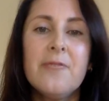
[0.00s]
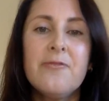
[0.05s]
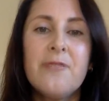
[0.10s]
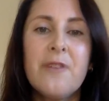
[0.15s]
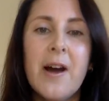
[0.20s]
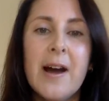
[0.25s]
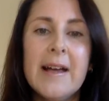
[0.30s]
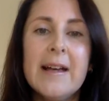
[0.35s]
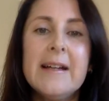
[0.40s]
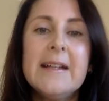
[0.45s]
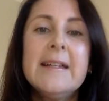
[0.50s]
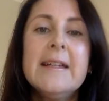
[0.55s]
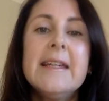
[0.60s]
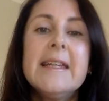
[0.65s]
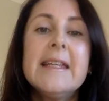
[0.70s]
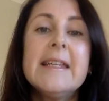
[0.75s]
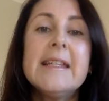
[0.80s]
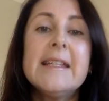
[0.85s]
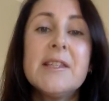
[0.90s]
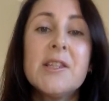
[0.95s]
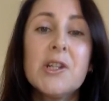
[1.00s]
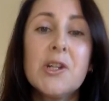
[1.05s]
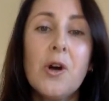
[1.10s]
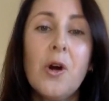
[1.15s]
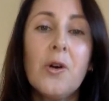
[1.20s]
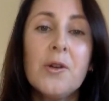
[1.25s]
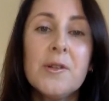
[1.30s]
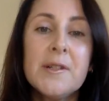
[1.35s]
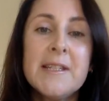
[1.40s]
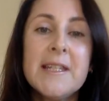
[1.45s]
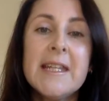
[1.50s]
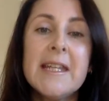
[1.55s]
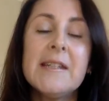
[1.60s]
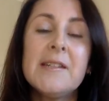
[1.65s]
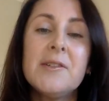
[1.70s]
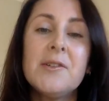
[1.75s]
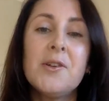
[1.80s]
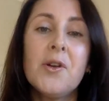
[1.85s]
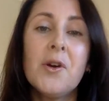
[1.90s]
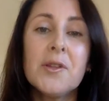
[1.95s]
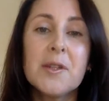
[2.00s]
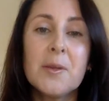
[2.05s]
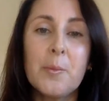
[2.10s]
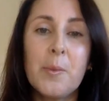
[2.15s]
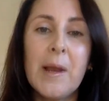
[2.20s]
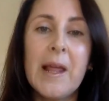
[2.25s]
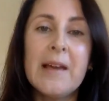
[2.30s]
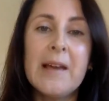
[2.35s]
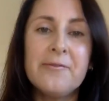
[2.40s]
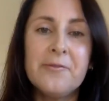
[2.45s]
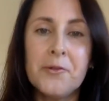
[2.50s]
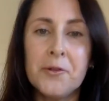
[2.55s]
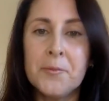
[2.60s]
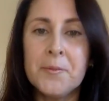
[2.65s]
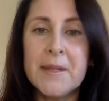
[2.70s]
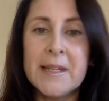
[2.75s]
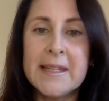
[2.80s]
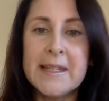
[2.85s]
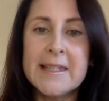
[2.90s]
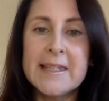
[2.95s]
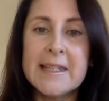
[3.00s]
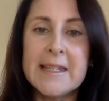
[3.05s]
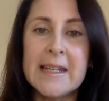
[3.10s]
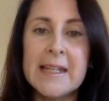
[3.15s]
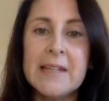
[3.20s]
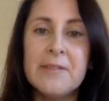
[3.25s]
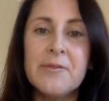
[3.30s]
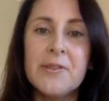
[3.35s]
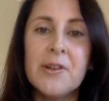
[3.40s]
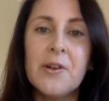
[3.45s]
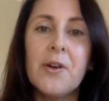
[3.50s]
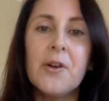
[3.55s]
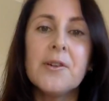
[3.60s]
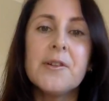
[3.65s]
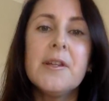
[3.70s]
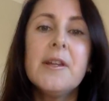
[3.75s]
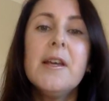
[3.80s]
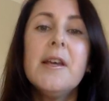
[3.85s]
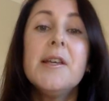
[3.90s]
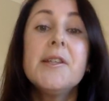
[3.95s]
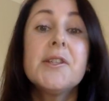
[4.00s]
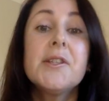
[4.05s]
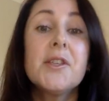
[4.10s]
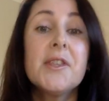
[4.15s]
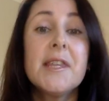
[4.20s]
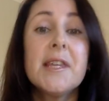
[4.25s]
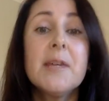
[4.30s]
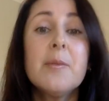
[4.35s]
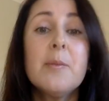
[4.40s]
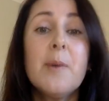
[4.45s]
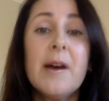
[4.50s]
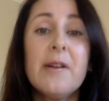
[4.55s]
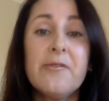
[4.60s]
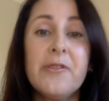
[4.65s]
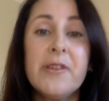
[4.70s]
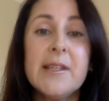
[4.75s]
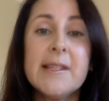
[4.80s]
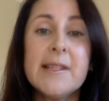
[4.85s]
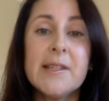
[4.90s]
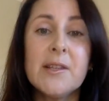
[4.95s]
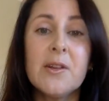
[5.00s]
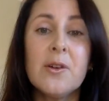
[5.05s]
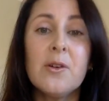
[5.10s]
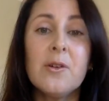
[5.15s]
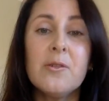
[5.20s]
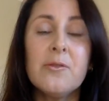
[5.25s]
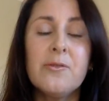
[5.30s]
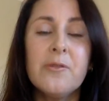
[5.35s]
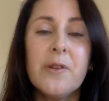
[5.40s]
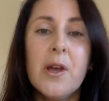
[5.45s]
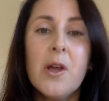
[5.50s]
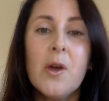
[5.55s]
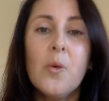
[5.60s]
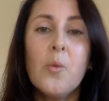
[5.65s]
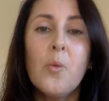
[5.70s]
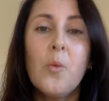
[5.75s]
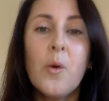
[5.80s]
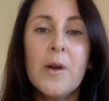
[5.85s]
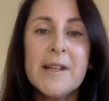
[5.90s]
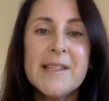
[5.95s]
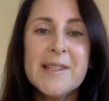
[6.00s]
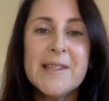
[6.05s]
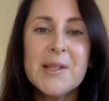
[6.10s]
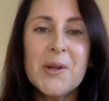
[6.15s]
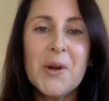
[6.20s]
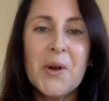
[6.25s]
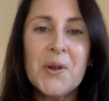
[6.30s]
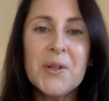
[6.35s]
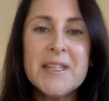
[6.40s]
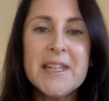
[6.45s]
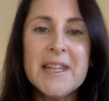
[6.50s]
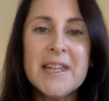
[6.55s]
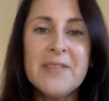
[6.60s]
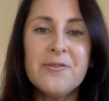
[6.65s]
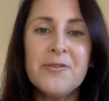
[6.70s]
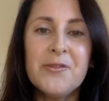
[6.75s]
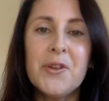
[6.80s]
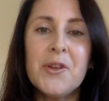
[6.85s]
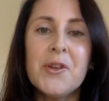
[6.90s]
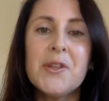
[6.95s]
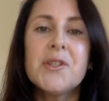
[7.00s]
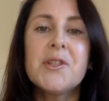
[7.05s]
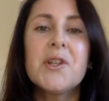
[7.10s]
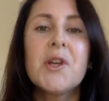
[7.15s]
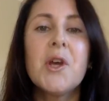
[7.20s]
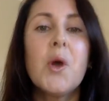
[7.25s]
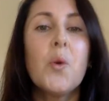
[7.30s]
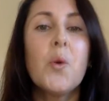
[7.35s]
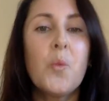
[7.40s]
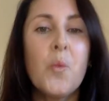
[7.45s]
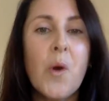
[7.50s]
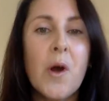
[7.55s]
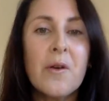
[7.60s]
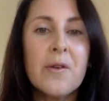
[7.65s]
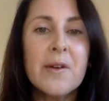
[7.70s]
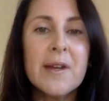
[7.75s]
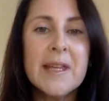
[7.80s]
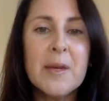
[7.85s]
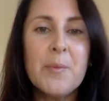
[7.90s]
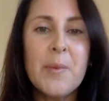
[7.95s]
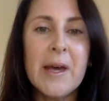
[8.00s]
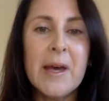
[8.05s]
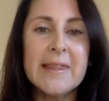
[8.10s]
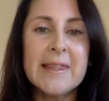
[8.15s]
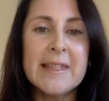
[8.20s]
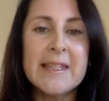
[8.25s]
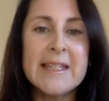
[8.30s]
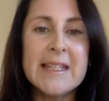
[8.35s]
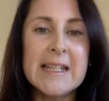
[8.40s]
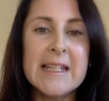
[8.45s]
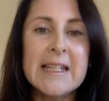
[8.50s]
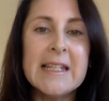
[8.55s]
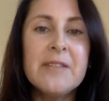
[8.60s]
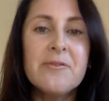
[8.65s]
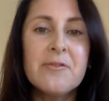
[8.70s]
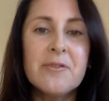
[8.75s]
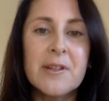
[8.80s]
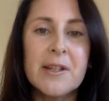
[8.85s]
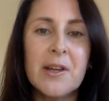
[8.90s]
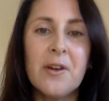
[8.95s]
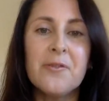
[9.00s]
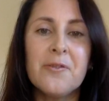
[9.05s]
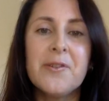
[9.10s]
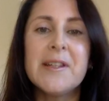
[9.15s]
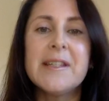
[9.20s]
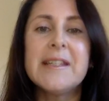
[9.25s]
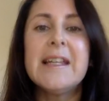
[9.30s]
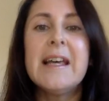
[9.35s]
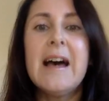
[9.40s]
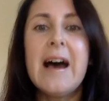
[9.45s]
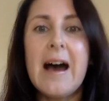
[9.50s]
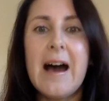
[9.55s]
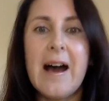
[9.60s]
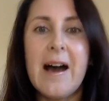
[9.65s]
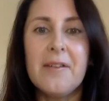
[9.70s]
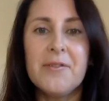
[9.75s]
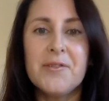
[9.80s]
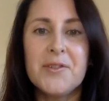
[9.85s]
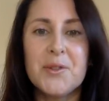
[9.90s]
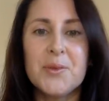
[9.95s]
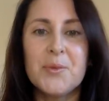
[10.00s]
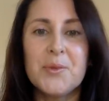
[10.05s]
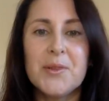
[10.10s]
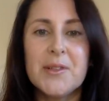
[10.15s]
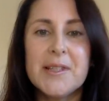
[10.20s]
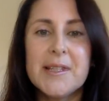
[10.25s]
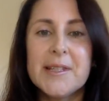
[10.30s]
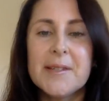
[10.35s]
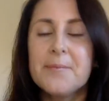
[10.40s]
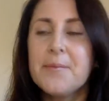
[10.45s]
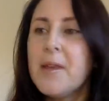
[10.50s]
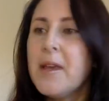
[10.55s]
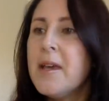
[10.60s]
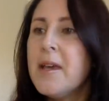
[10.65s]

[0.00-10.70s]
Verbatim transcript: via, is the content, not the platform that it's delivered on. So think about for yourself, what is the content first? Worry about the delivery of it afterwards.